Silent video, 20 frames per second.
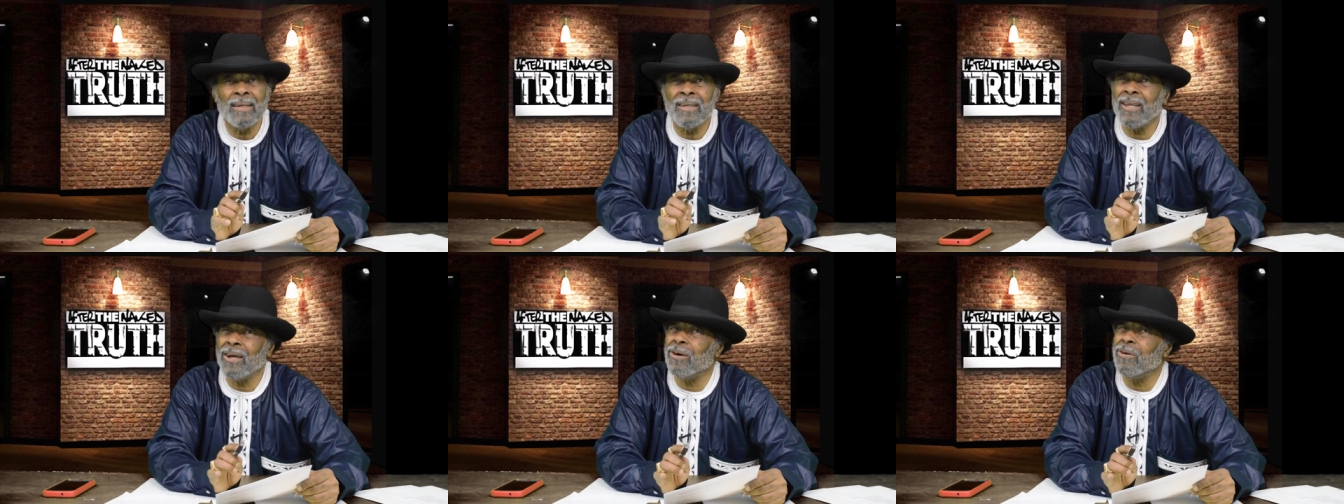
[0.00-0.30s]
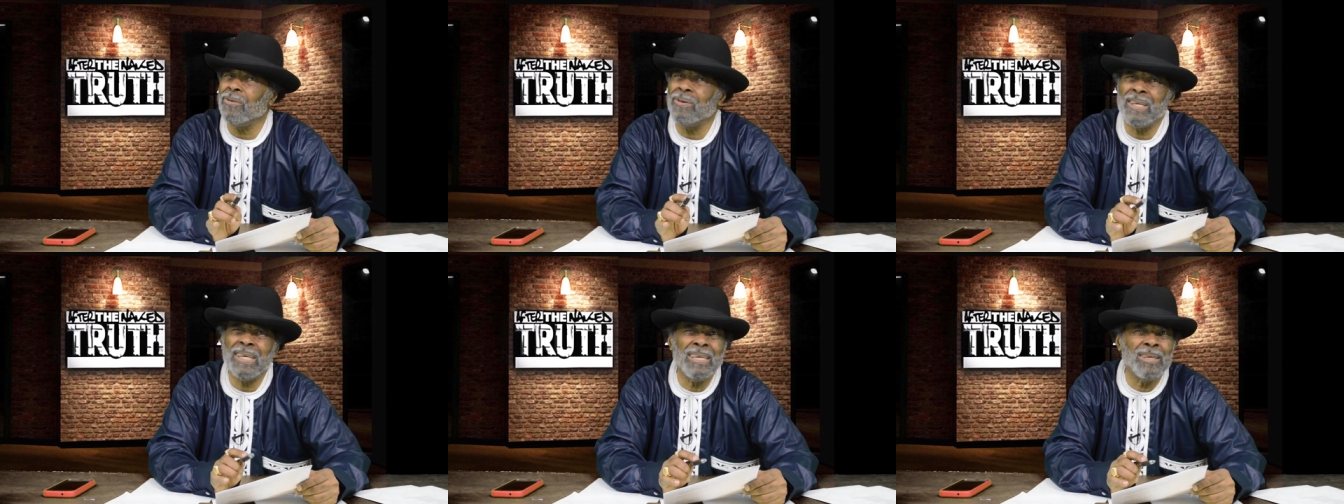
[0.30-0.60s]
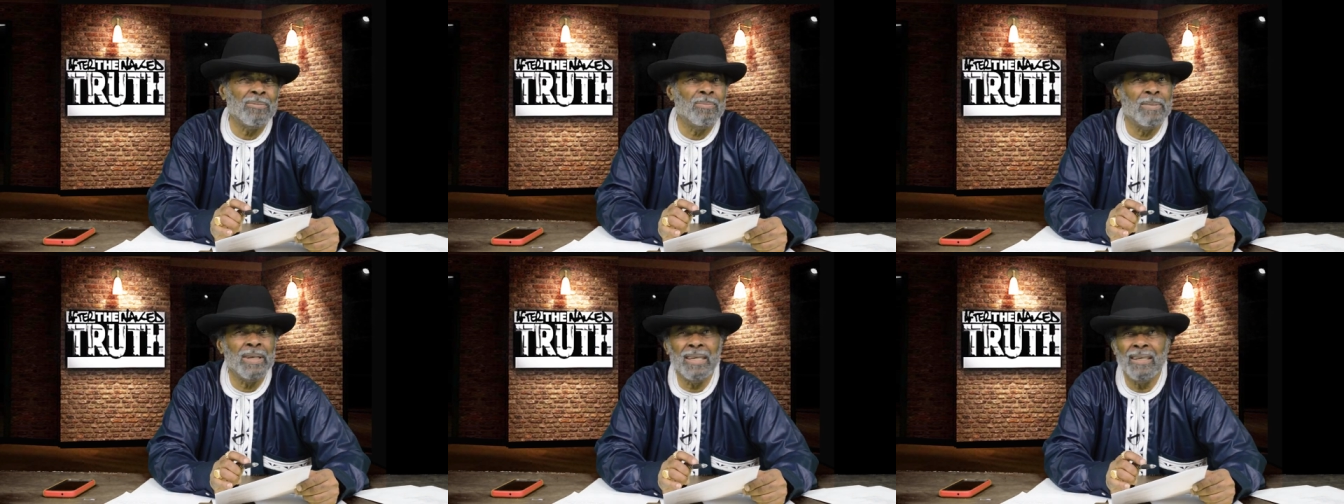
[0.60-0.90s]
Don't
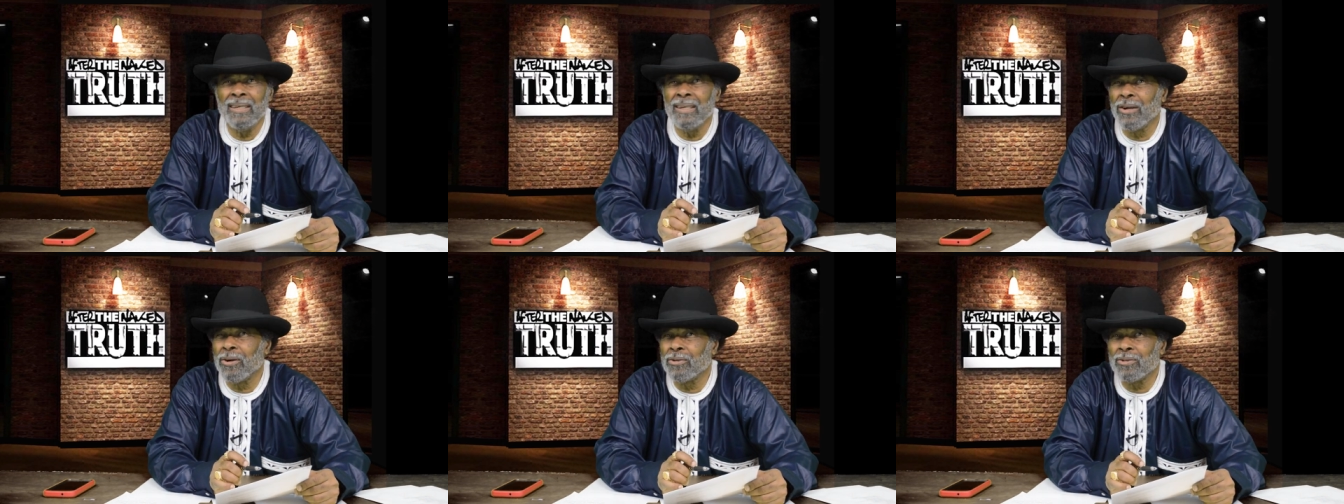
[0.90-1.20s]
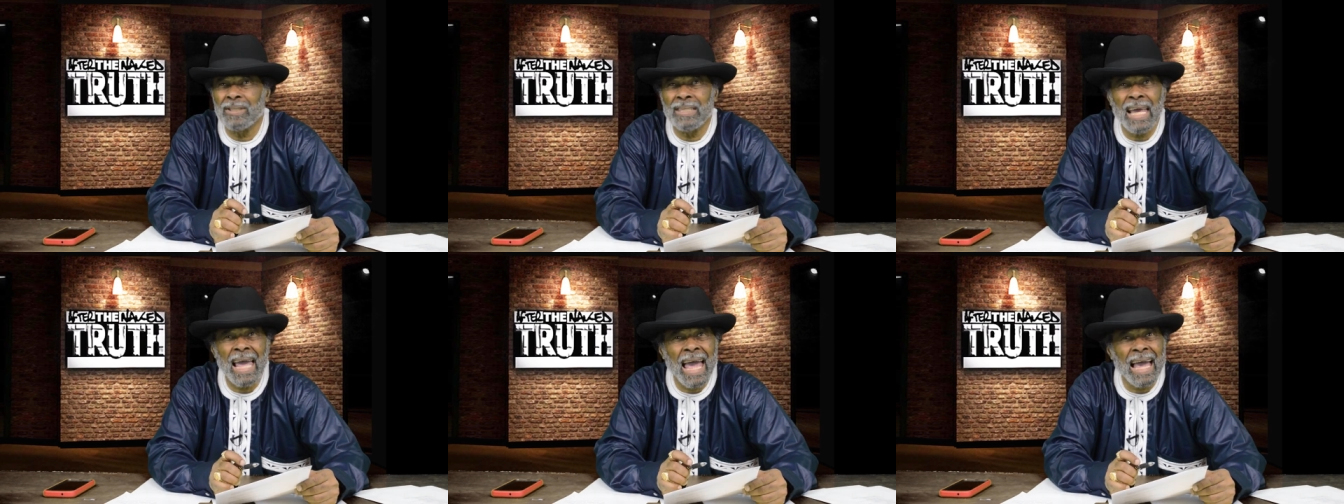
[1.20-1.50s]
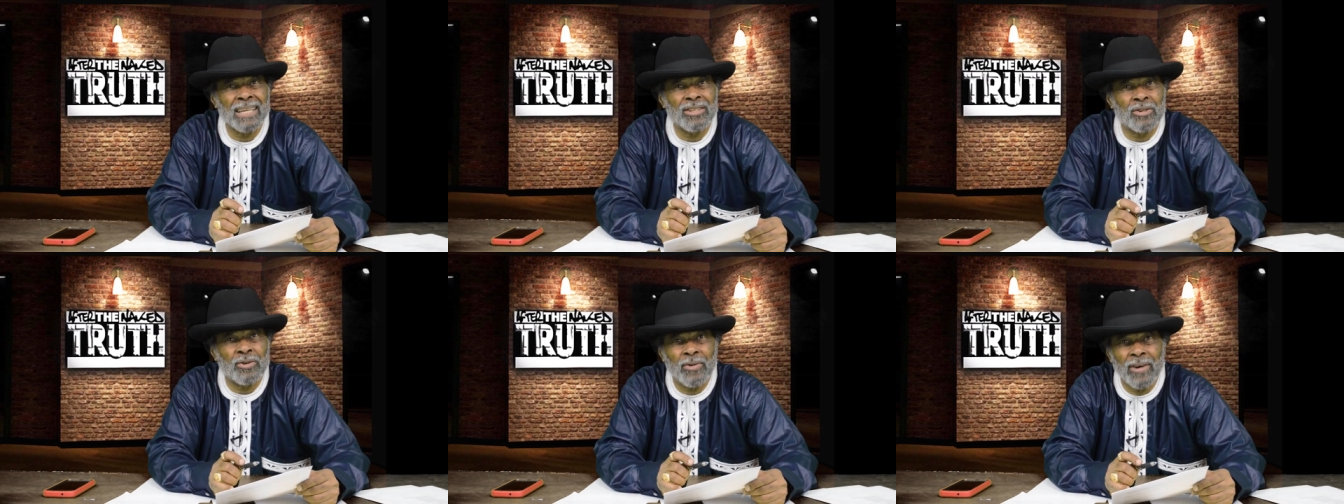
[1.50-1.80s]
give me no
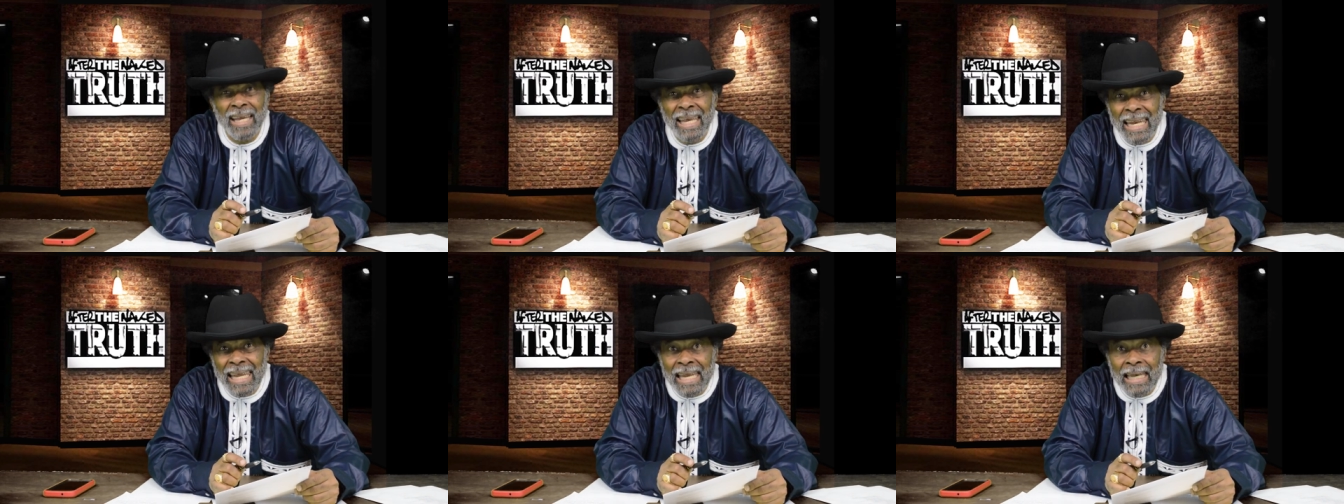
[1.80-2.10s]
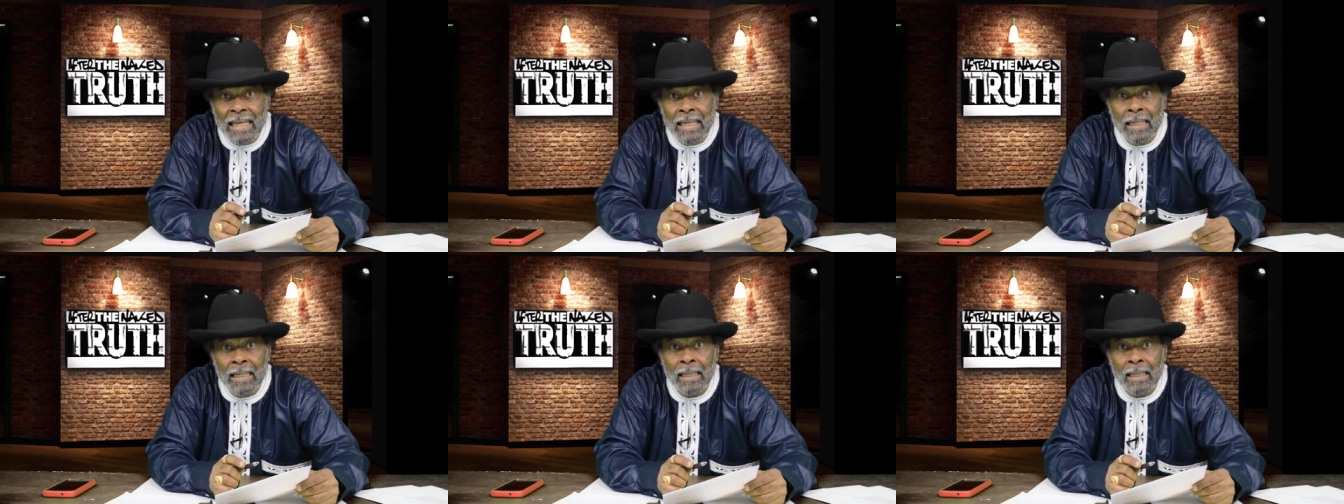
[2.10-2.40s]
tax credit.